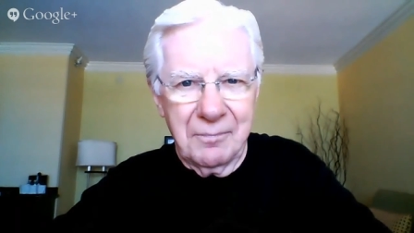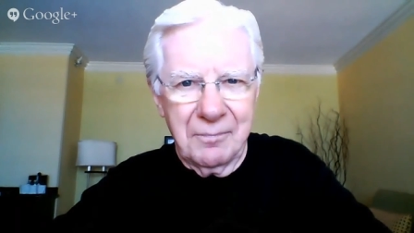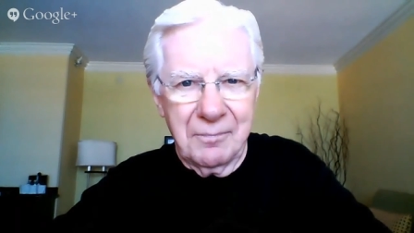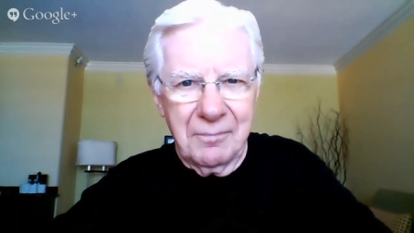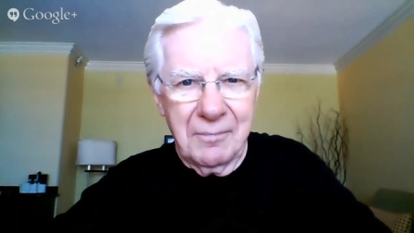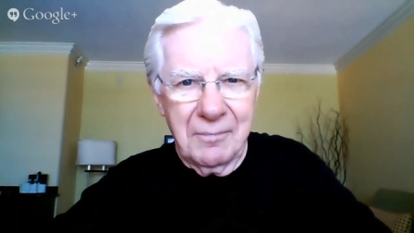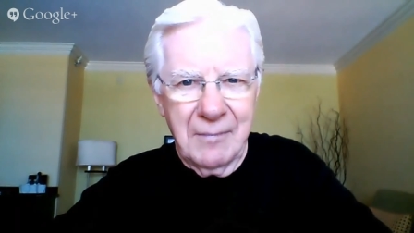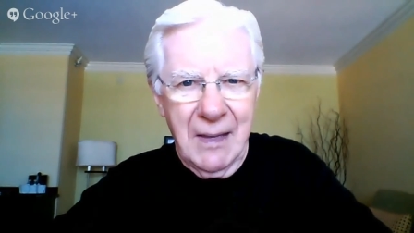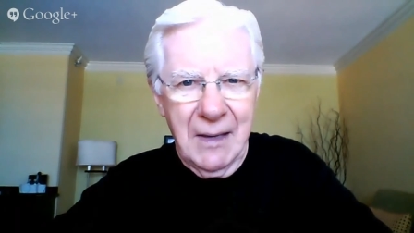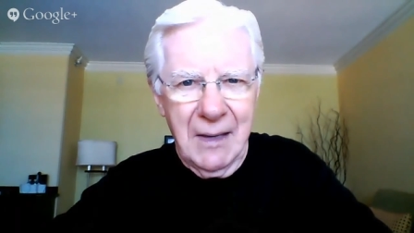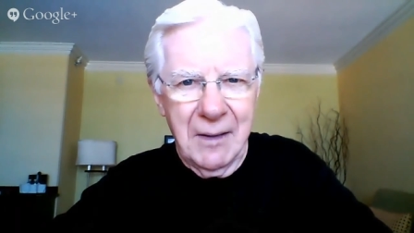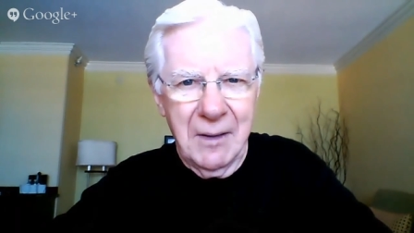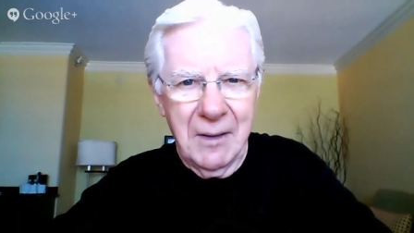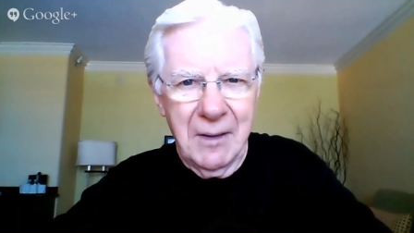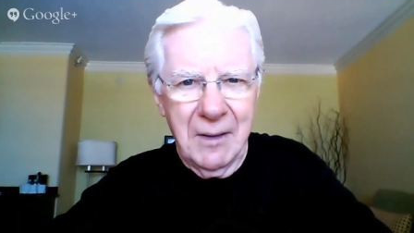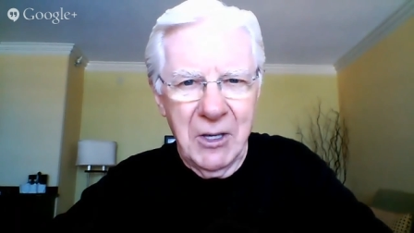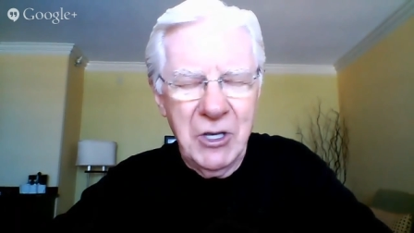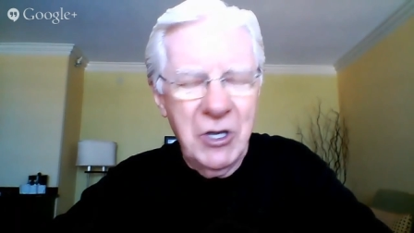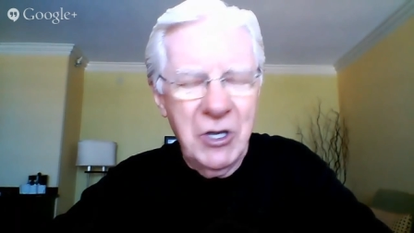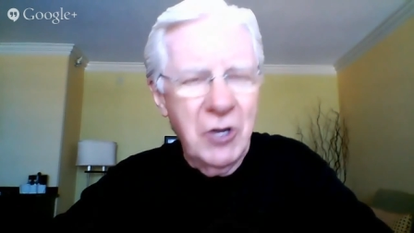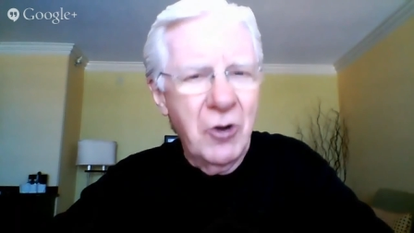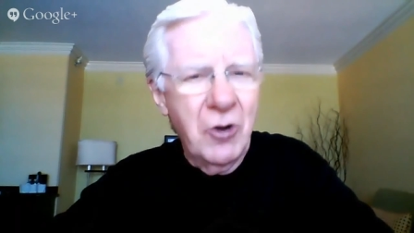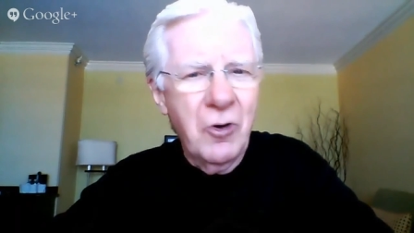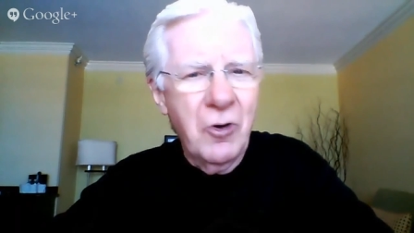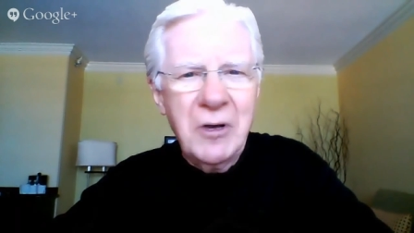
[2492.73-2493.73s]
You don't get
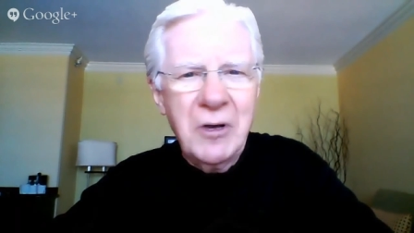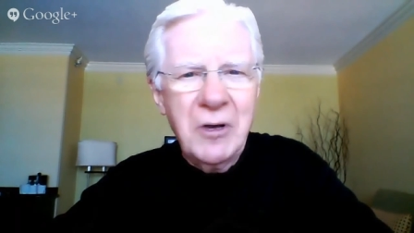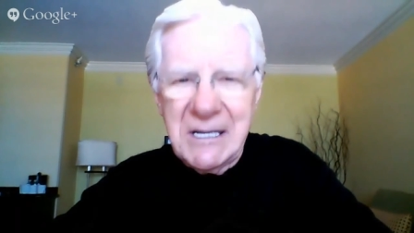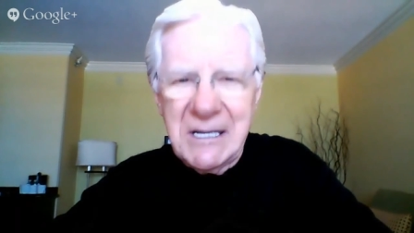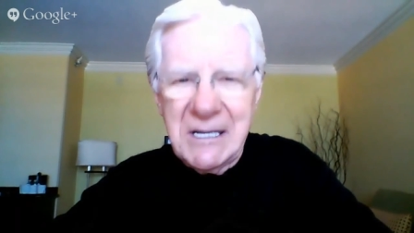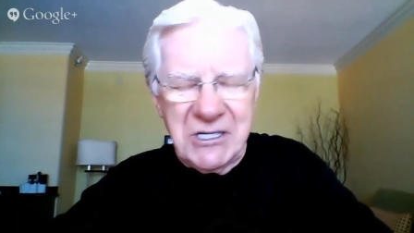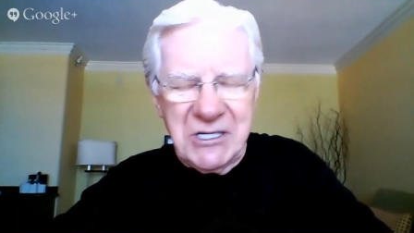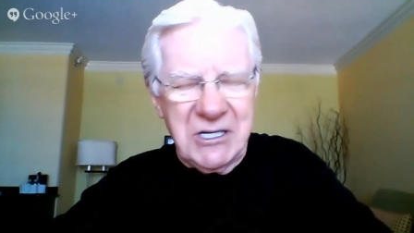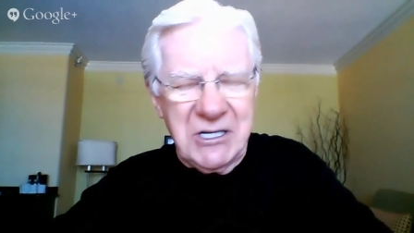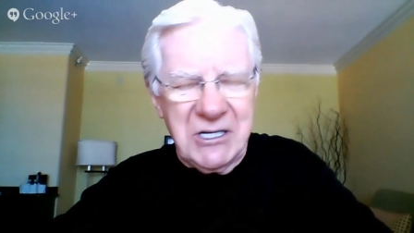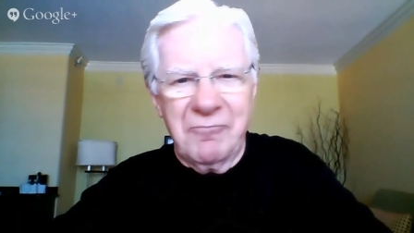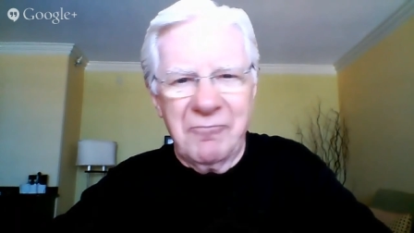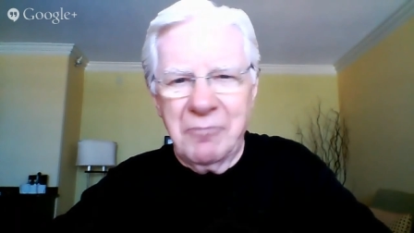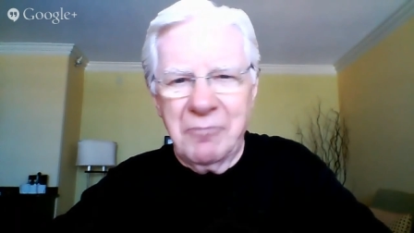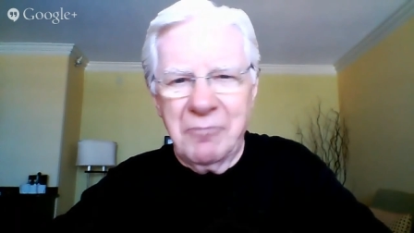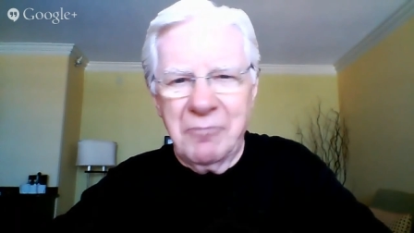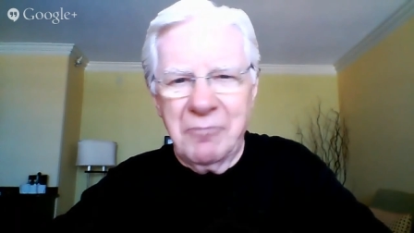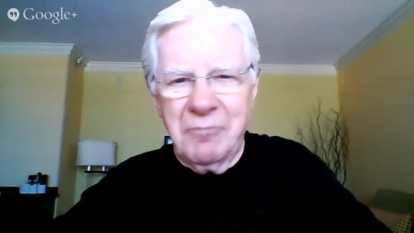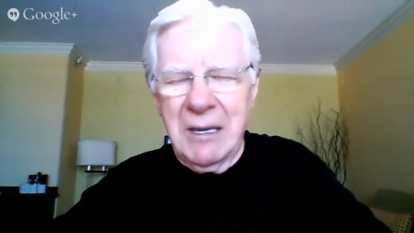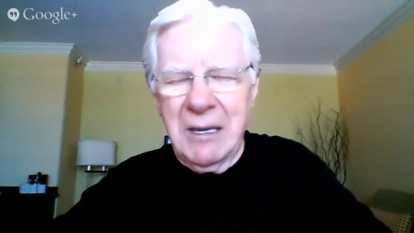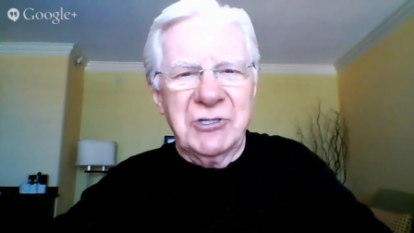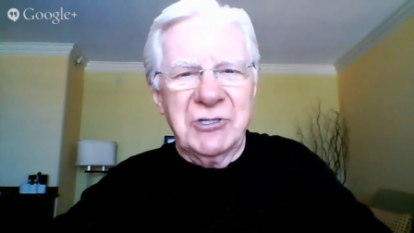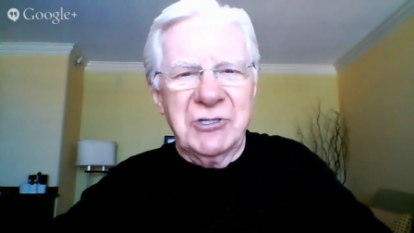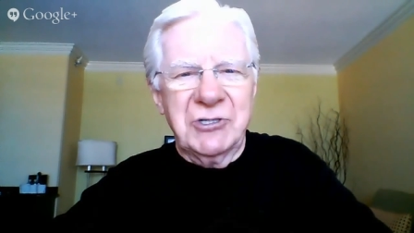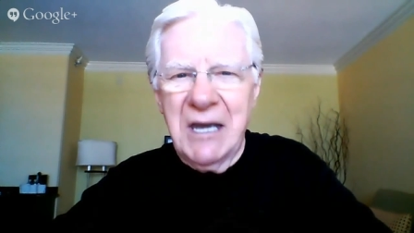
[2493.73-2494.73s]
stuff because you
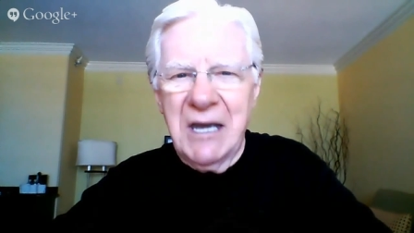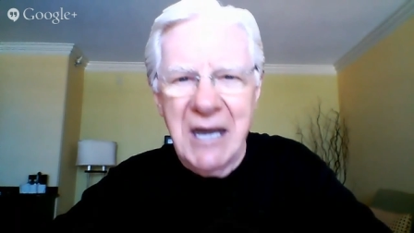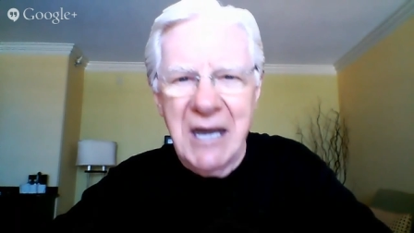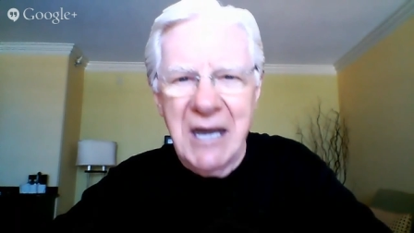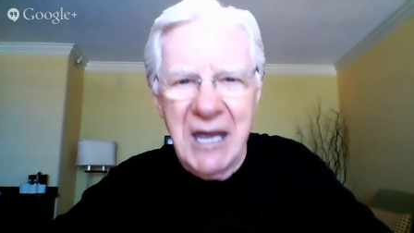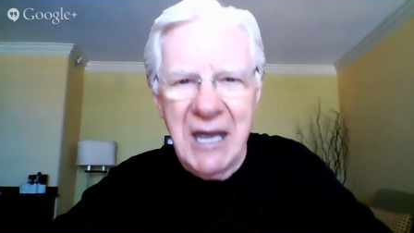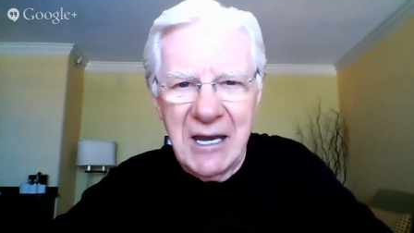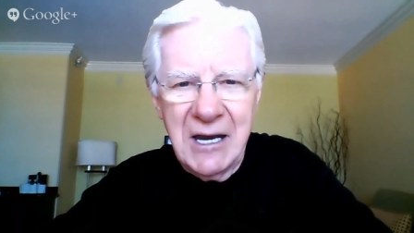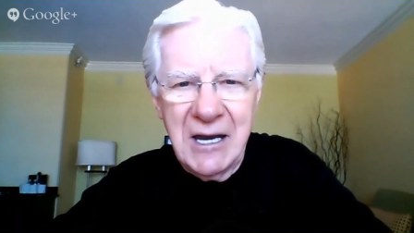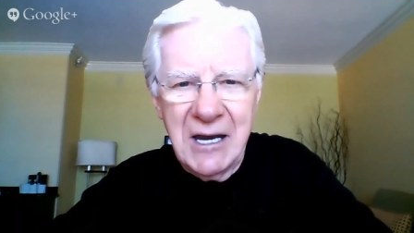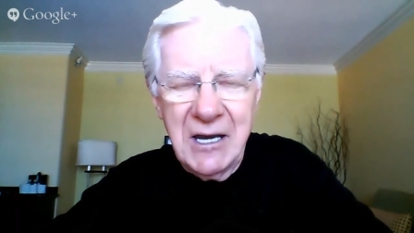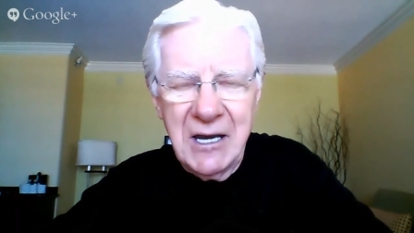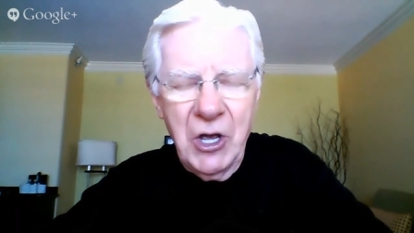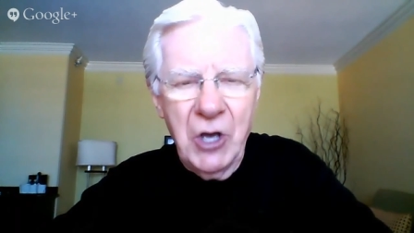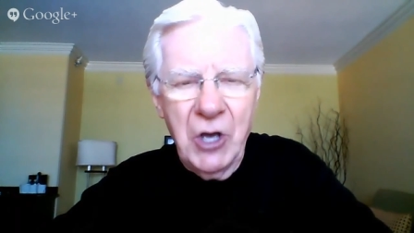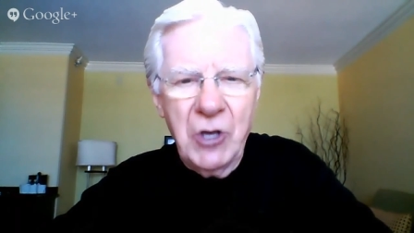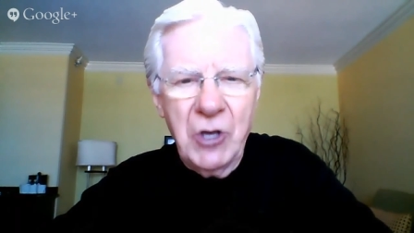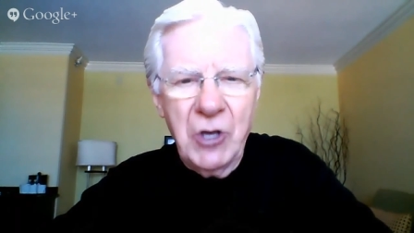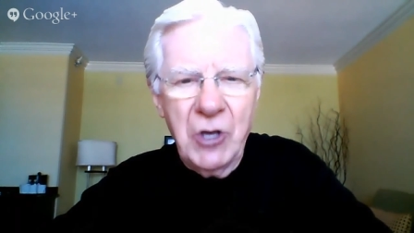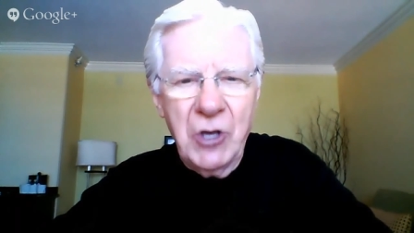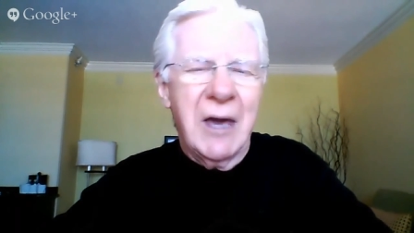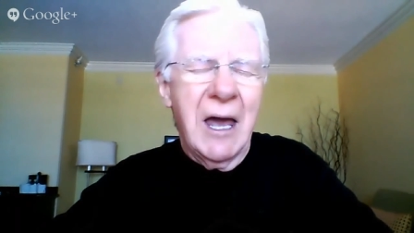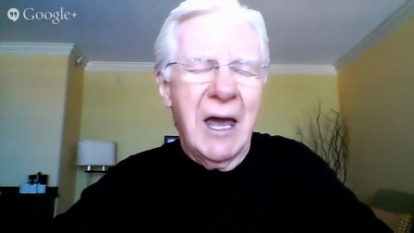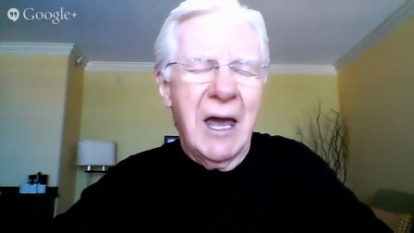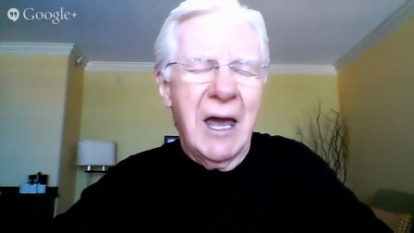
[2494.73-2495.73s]
need it. You get it
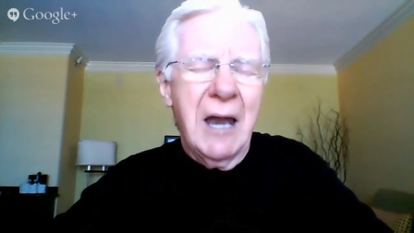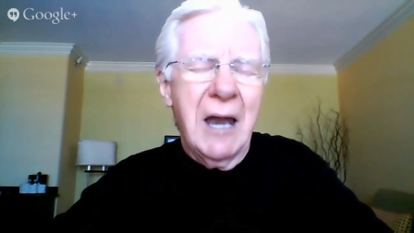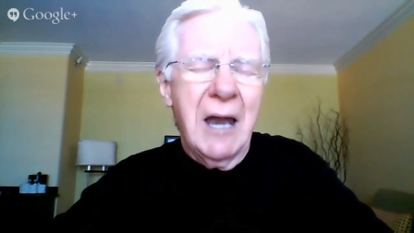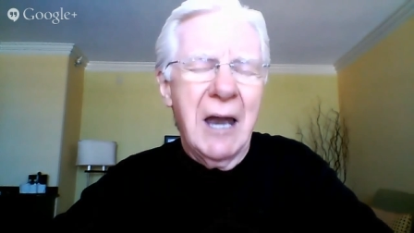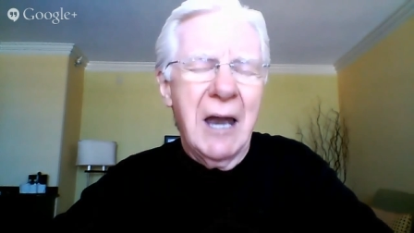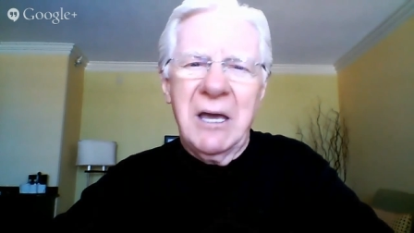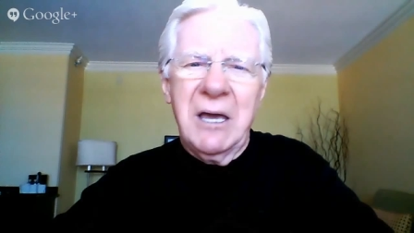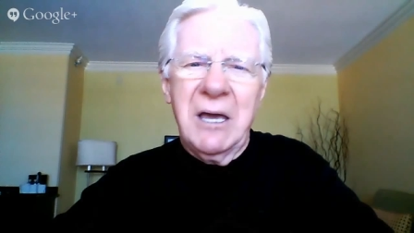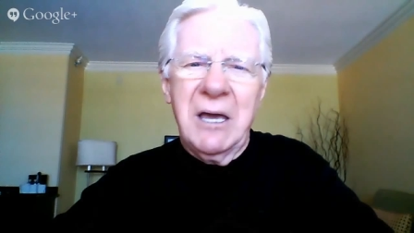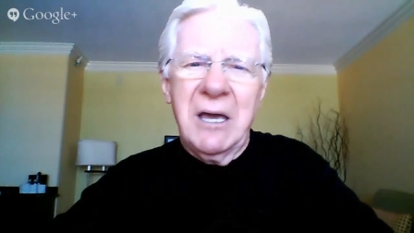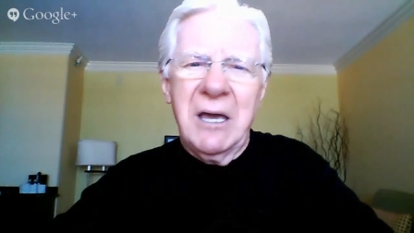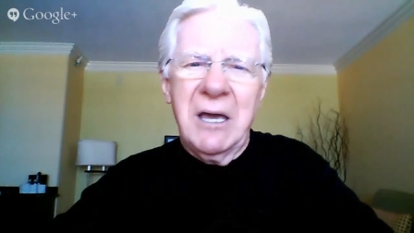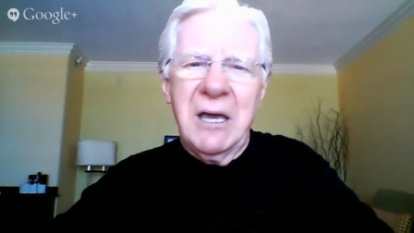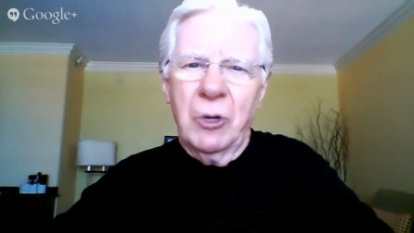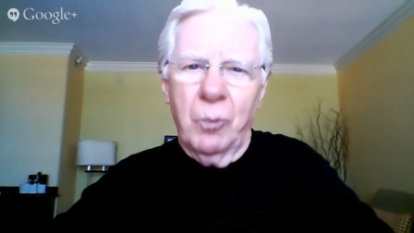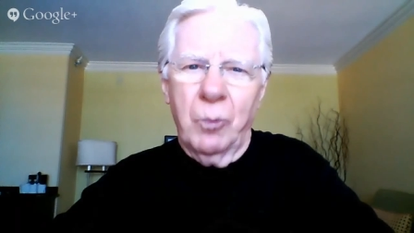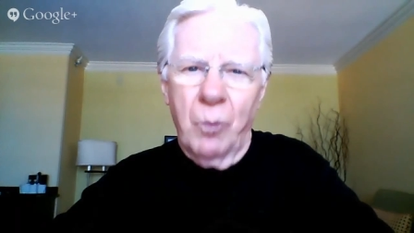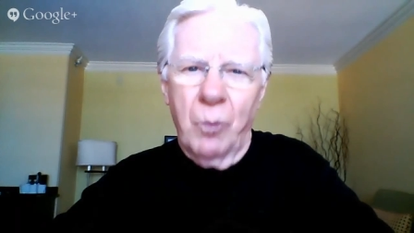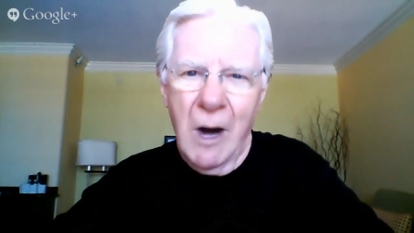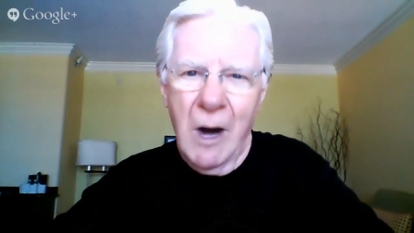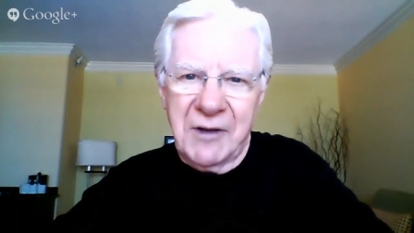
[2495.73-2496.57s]
because you want it.